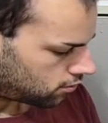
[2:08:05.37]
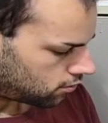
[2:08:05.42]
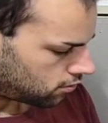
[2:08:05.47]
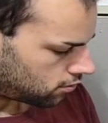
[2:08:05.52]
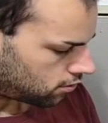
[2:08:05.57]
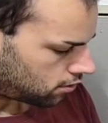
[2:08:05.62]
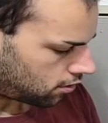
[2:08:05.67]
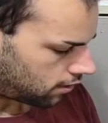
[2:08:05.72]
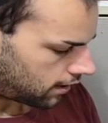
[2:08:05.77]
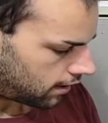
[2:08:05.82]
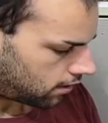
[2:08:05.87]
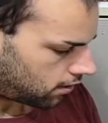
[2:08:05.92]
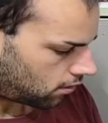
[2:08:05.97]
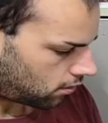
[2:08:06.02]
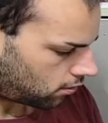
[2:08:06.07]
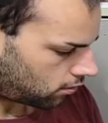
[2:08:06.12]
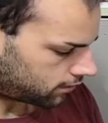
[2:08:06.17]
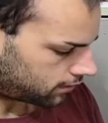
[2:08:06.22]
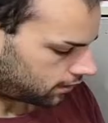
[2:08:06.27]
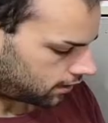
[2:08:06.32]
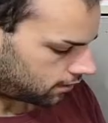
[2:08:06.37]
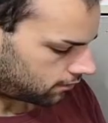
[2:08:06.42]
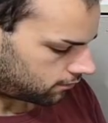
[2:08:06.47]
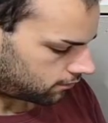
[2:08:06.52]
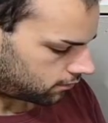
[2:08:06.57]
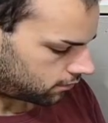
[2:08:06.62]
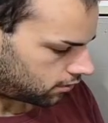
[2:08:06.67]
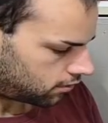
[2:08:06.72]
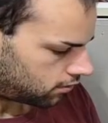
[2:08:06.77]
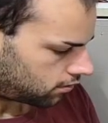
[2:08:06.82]
Okay, hold up.
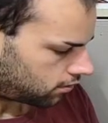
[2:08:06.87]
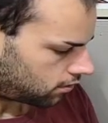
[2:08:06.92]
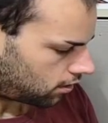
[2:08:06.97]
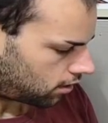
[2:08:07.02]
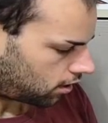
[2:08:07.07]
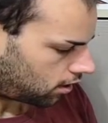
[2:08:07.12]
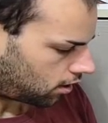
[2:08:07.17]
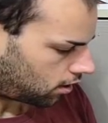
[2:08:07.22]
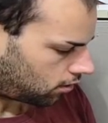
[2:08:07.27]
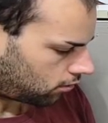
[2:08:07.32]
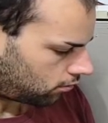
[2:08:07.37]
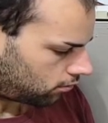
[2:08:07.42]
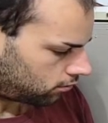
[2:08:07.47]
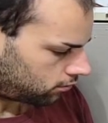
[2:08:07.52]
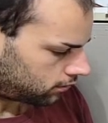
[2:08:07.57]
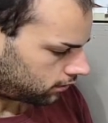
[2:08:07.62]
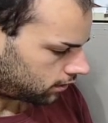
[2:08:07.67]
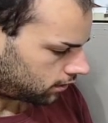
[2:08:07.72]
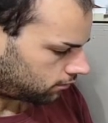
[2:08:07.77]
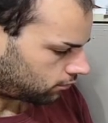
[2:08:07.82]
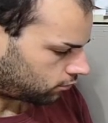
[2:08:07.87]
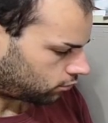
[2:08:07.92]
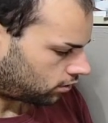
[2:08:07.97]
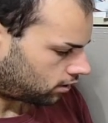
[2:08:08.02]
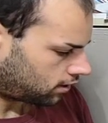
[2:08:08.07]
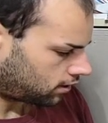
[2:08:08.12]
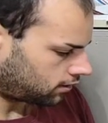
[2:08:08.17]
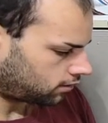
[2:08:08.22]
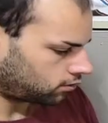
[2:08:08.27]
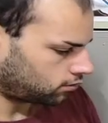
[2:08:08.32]
Hold up. What did
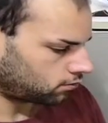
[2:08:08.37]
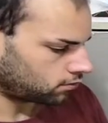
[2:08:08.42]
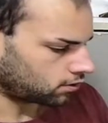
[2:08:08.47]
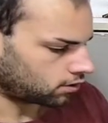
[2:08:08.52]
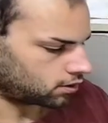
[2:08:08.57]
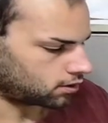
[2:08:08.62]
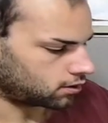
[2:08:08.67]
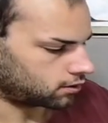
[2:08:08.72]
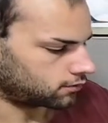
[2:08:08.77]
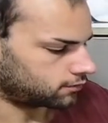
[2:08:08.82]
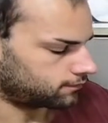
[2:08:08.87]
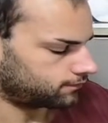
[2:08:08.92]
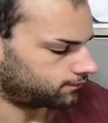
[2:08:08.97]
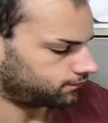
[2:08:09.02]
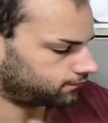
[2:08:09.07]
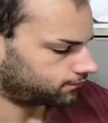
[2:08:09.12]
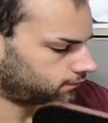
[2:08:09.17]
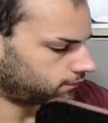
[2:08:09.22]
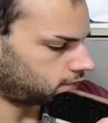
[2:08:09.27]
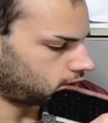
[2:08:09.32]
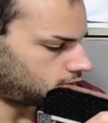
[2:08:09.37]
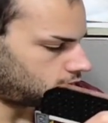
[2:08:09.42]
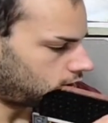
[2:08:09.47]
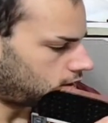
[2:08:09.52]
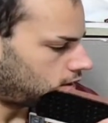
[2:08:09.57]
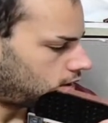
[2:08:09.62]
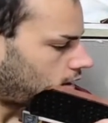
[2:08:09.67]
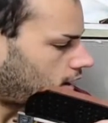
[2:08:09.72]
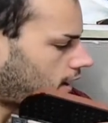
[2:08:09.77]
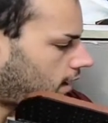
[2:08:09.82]
I do wrong?
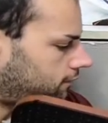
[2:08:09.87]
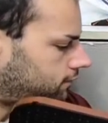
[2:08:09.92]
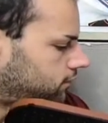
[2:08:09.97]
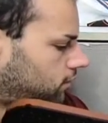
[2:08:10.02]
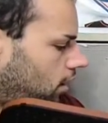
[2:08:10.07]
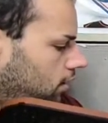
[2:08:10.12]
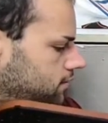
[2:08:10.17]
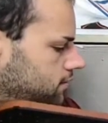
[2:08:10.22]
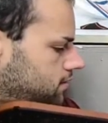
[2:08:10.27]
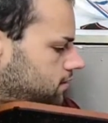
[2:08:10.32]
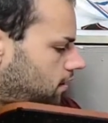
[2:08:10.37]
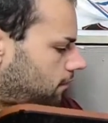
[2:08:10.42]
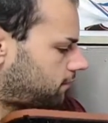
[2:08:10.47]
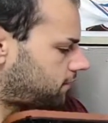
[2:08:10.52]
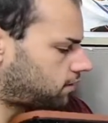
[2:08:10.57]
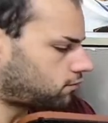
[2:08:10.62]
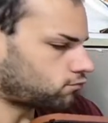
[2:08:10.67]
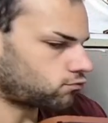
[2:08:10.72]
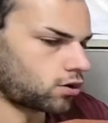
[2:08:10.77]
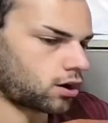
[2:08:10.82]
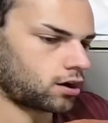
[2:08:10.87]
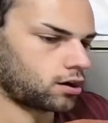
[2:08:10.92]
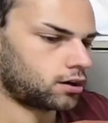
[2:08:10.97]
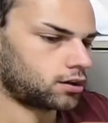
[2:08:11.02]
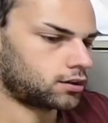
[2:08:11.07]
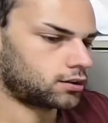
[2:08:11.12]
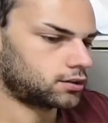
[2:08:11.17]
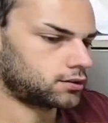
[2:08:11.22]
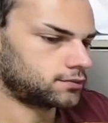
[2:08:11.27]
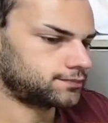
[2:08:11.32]
I've done something
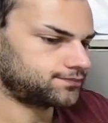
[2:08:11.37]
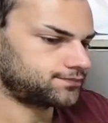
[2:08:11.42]
wrong.